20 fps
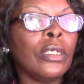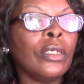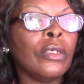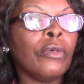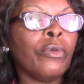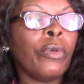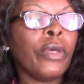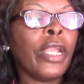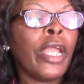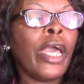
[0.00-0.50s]

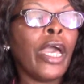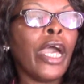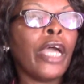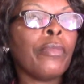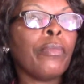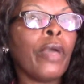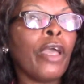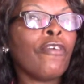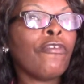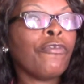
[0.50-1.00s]
When I had
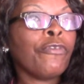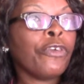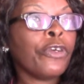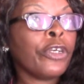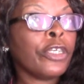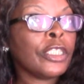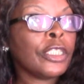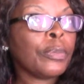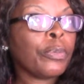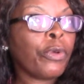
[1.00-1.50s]
my
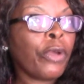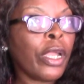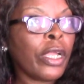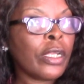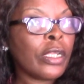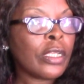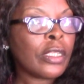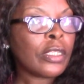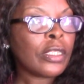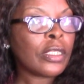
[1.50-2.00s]
first
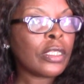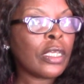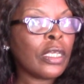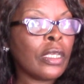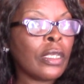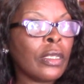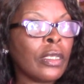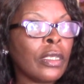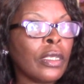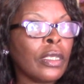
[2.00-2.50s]
pregnancy,
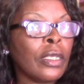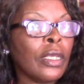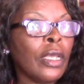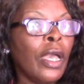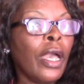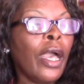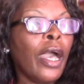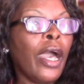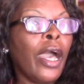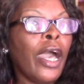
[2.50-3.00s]

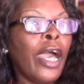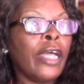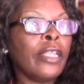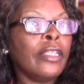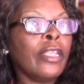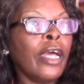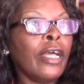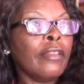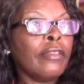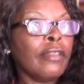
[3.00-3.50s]
at
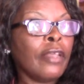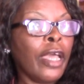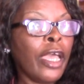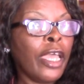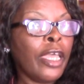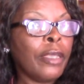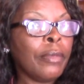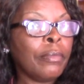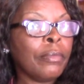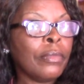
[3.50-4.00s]
that
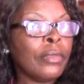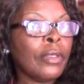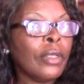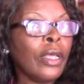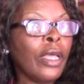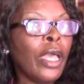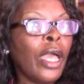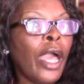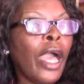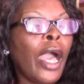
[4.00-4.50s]
time,
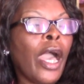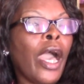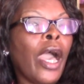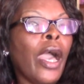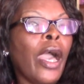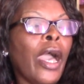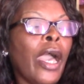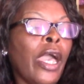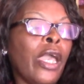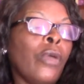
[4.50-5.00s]

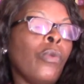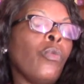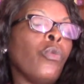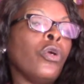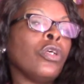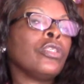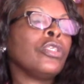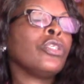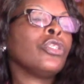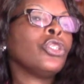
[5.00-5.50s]
I
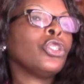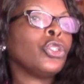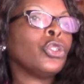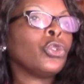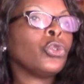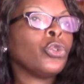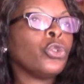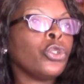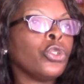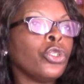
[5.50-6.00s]
wasn't
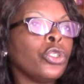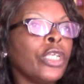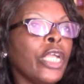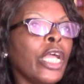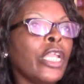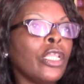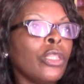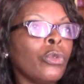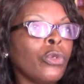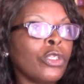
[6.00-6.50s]
sure that
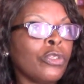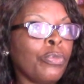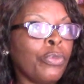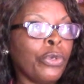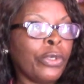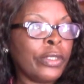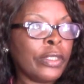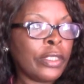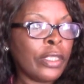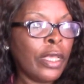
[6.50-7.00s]
it was
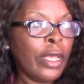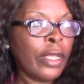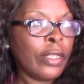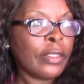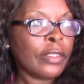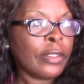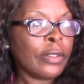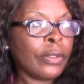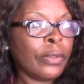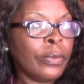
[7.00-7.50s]
breast
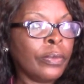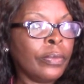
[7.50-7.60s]
cancer.